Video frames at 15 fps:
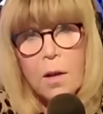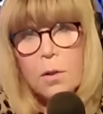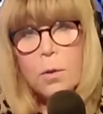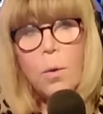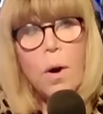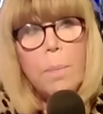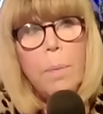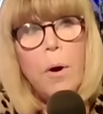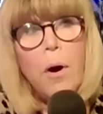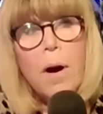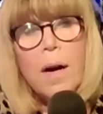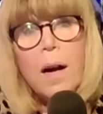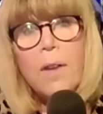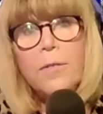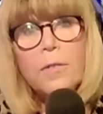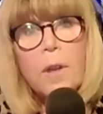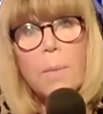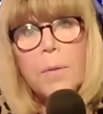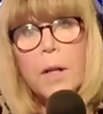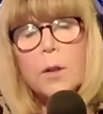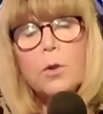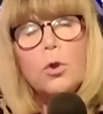You are part of
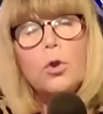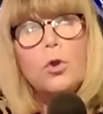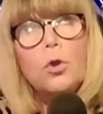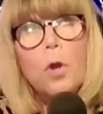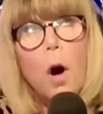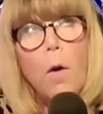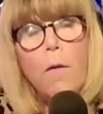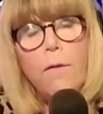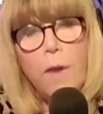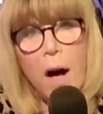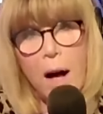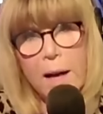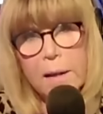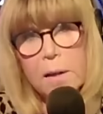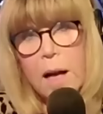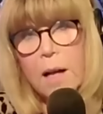something so vile